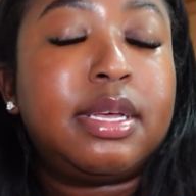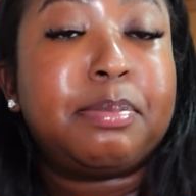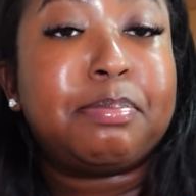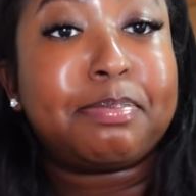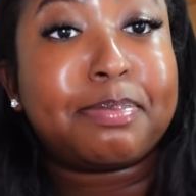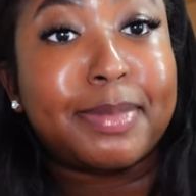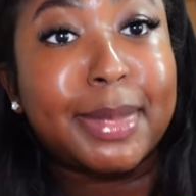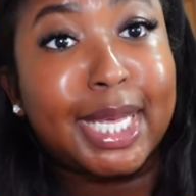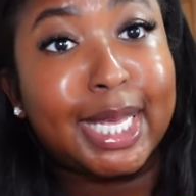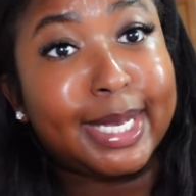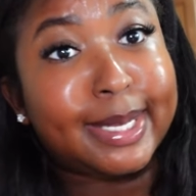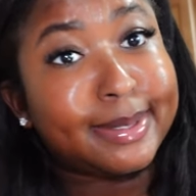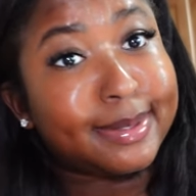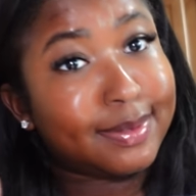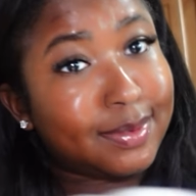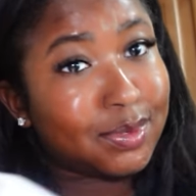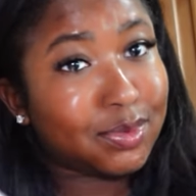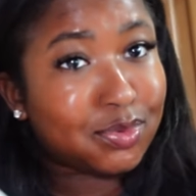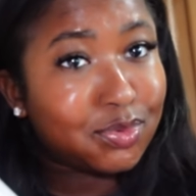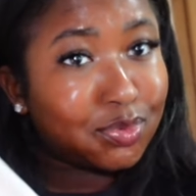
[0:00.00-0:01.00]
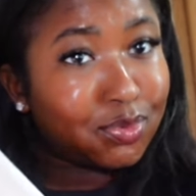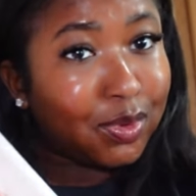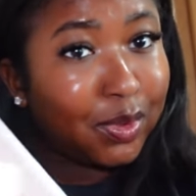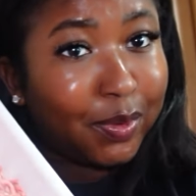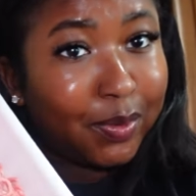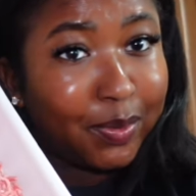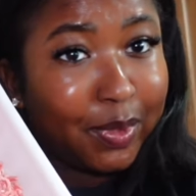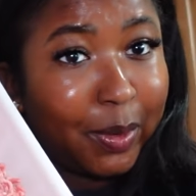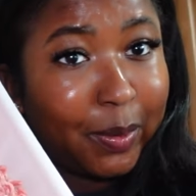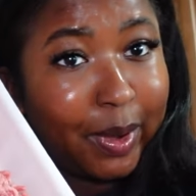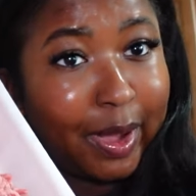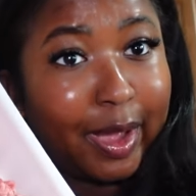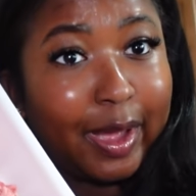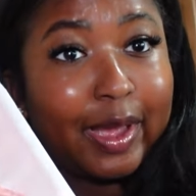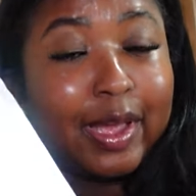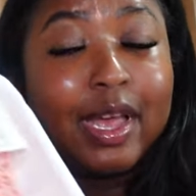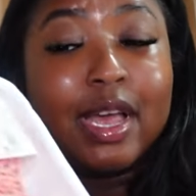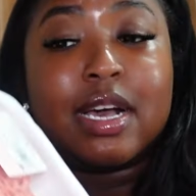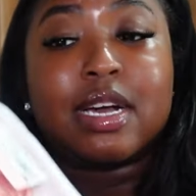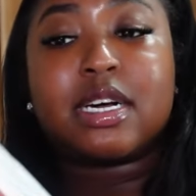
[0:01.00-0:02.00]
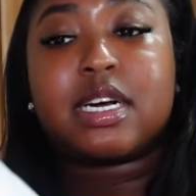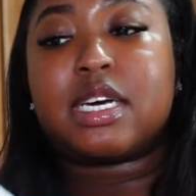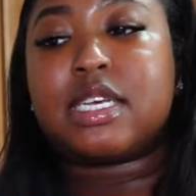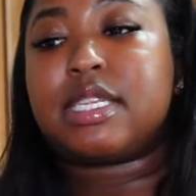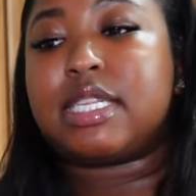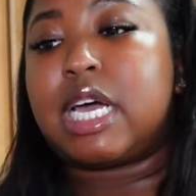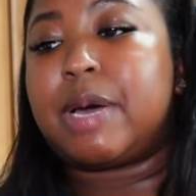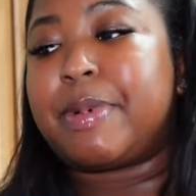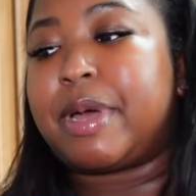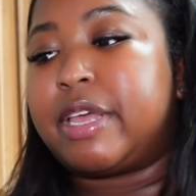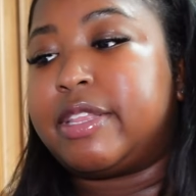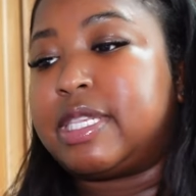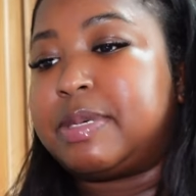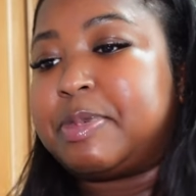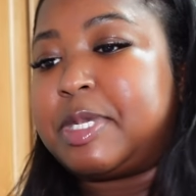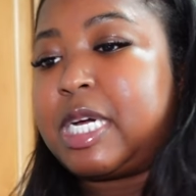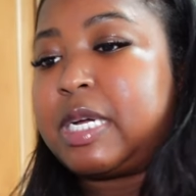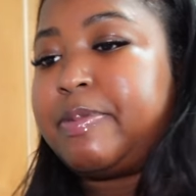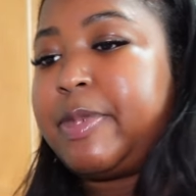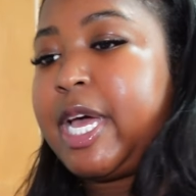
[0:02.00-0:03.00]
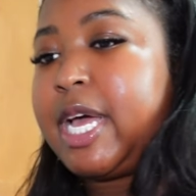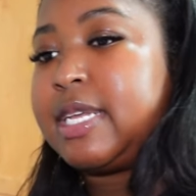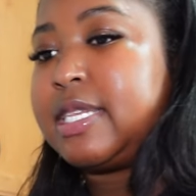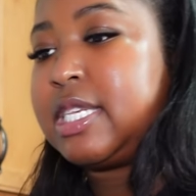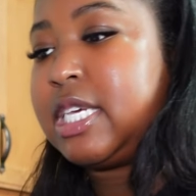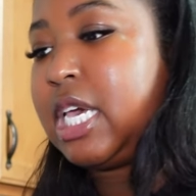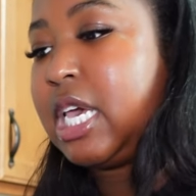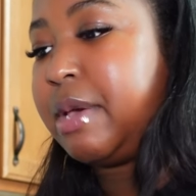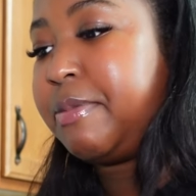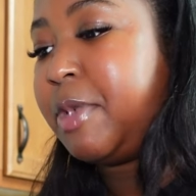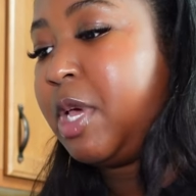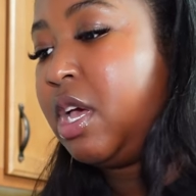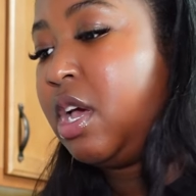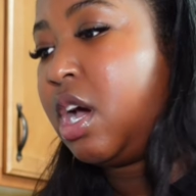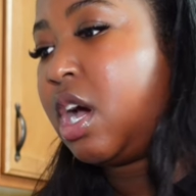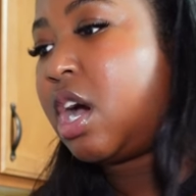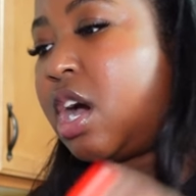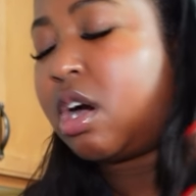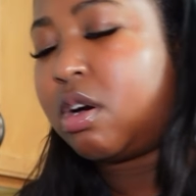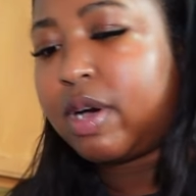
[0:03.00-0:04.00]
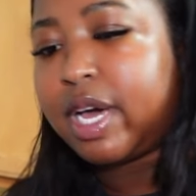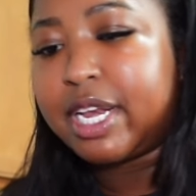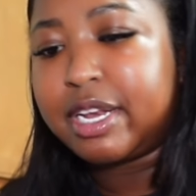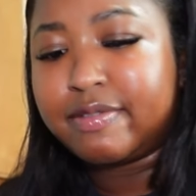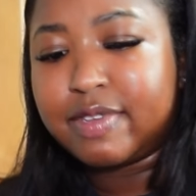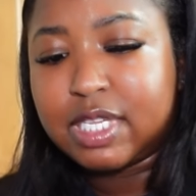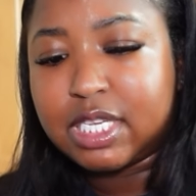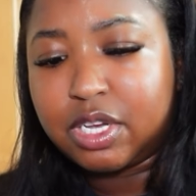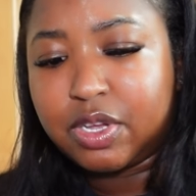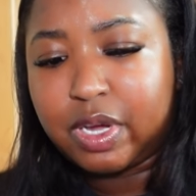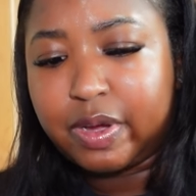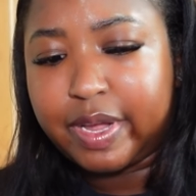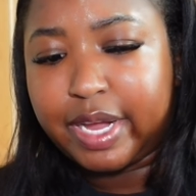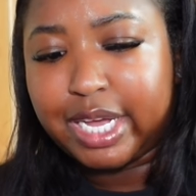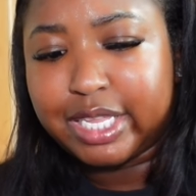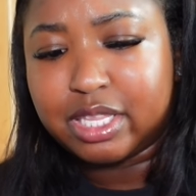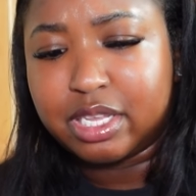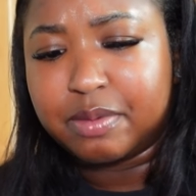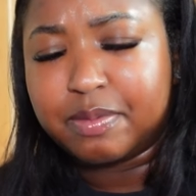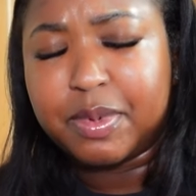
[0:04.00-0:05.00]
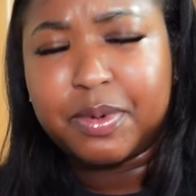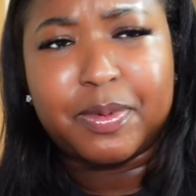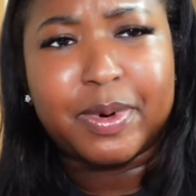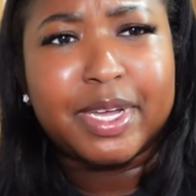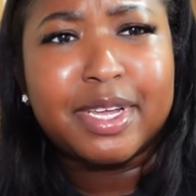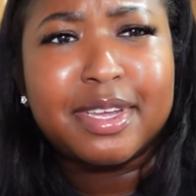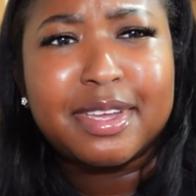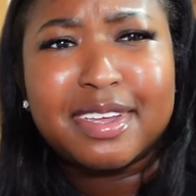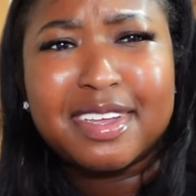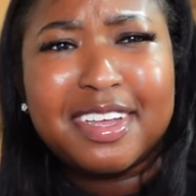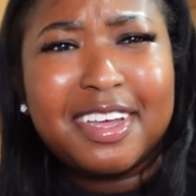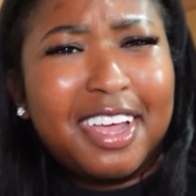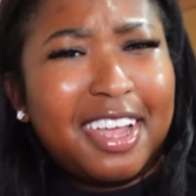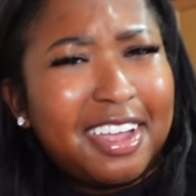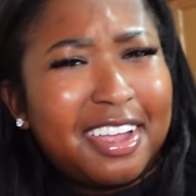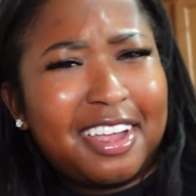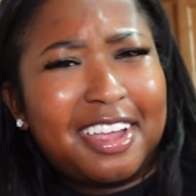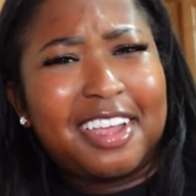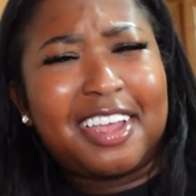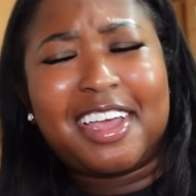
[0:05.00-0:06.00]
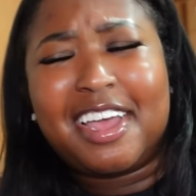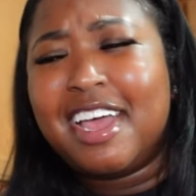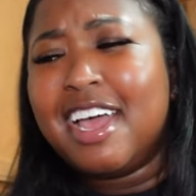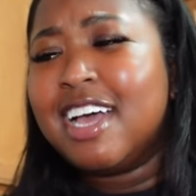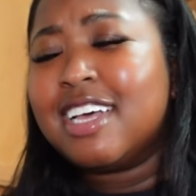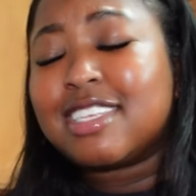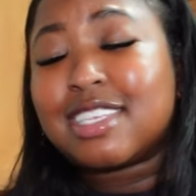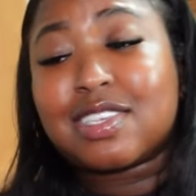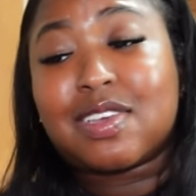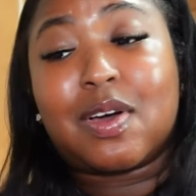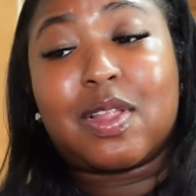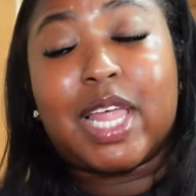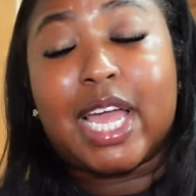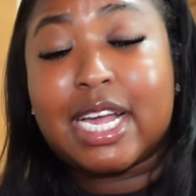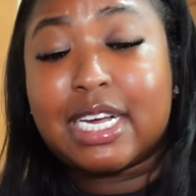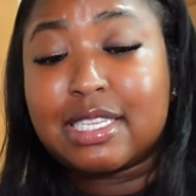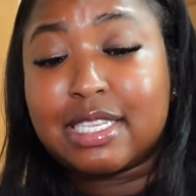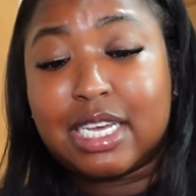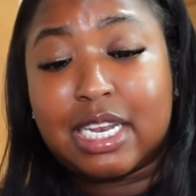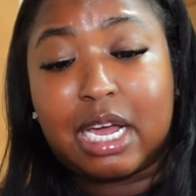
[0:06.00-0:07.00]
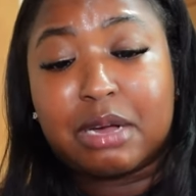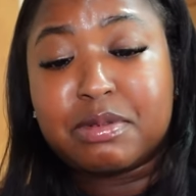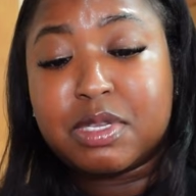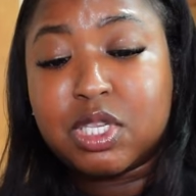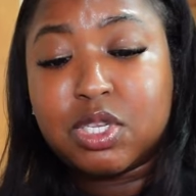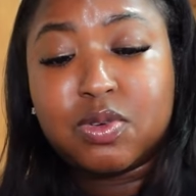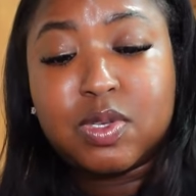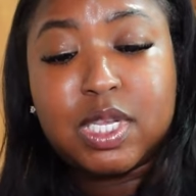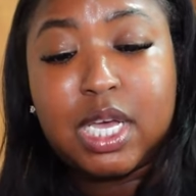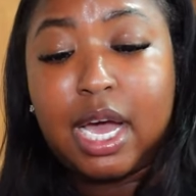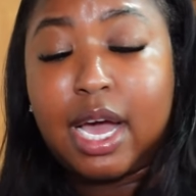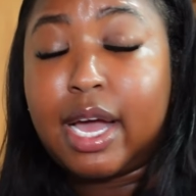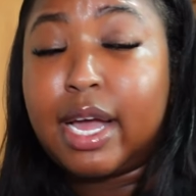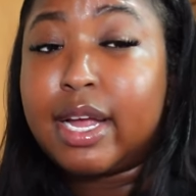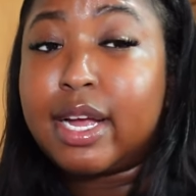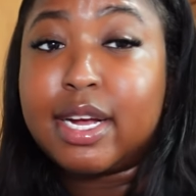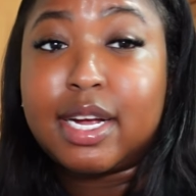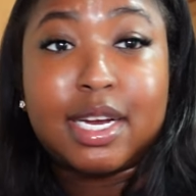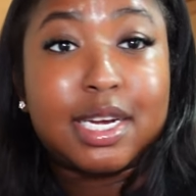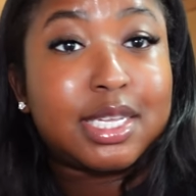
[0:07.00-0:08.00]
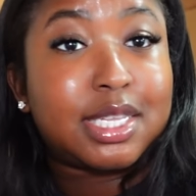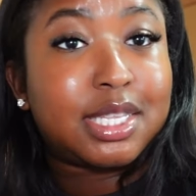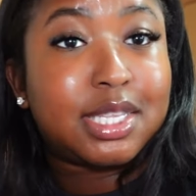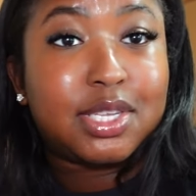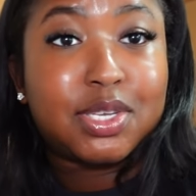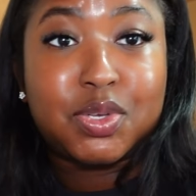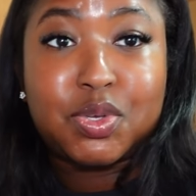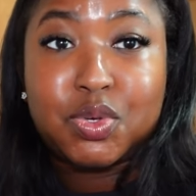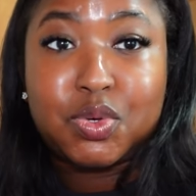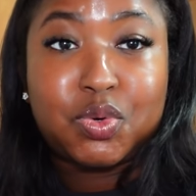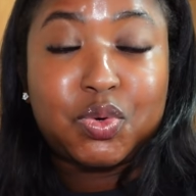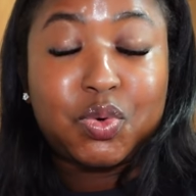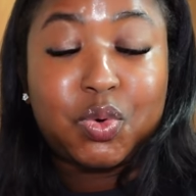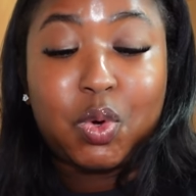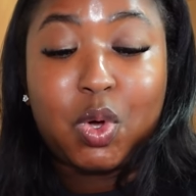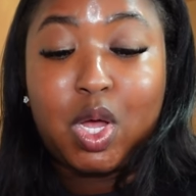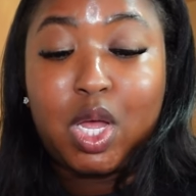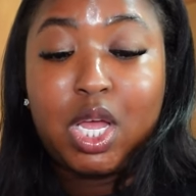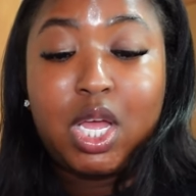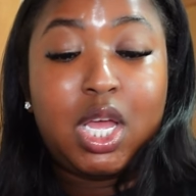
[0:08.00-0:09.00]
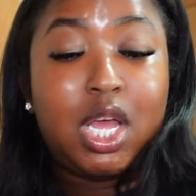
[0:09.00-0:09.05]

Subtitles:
meats, okay, because now my Ziploc bags came. Oh, I didn't even tell you how I got them. What? So like I said, I was too tired to